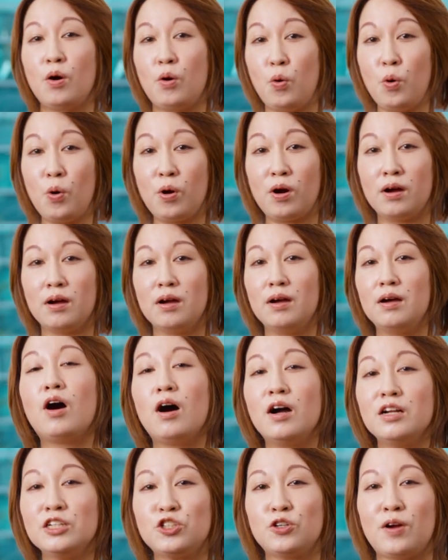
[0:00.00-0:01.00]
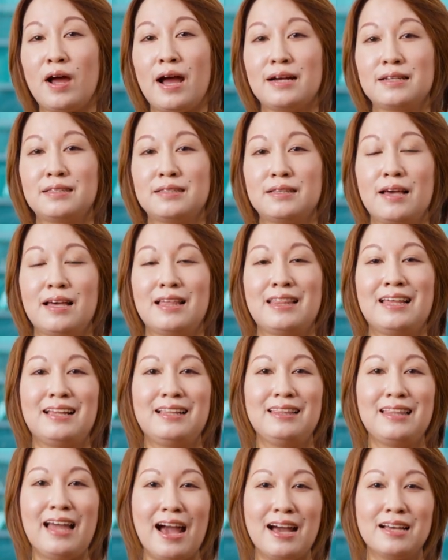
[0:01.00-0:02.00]
or contracts
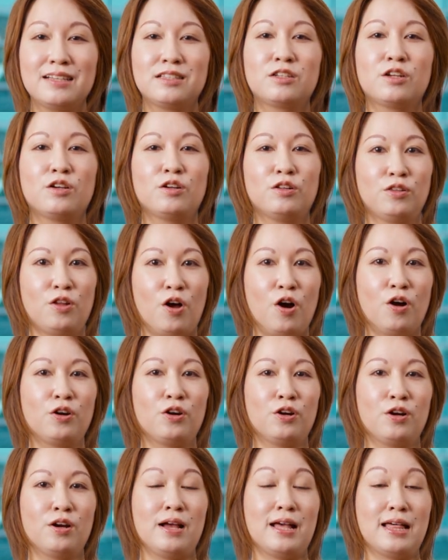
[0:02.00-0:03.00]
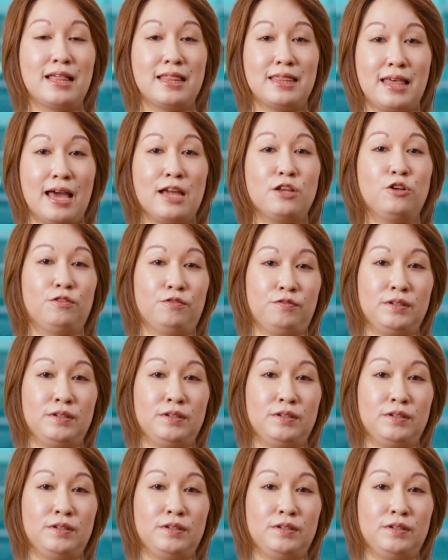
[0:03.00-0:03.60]
that last longer than your